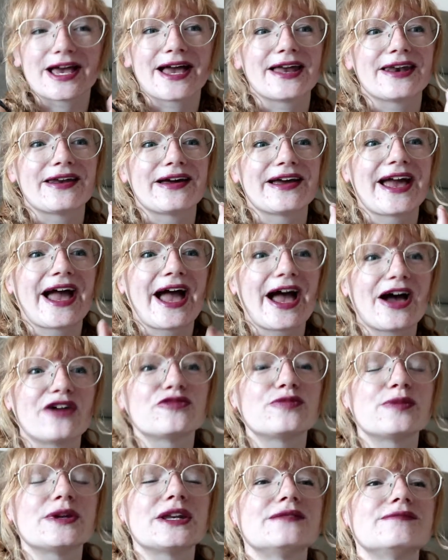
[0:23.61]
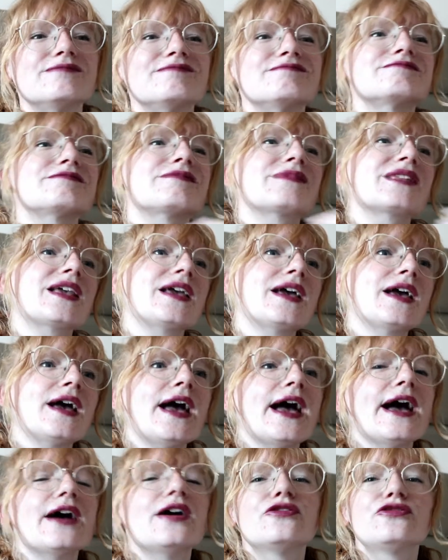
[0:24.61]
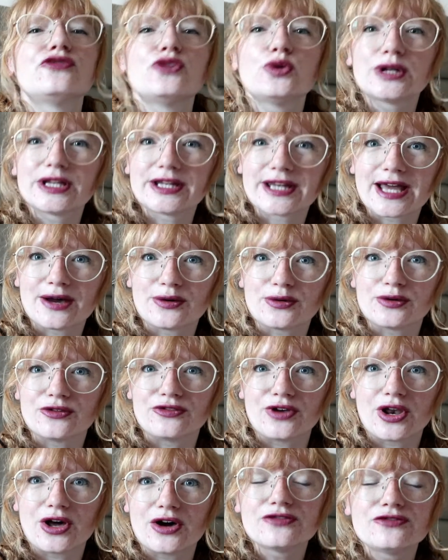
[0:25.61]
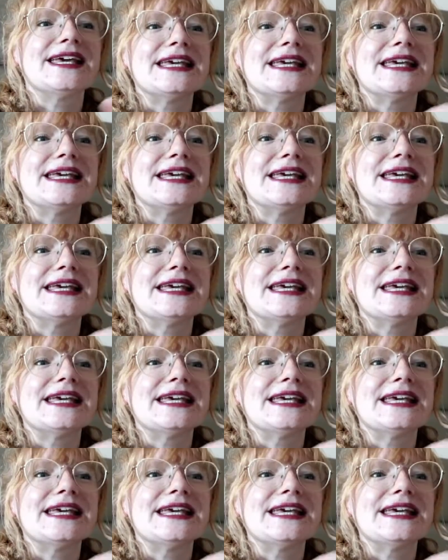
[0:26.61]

and I have been fallen out of love.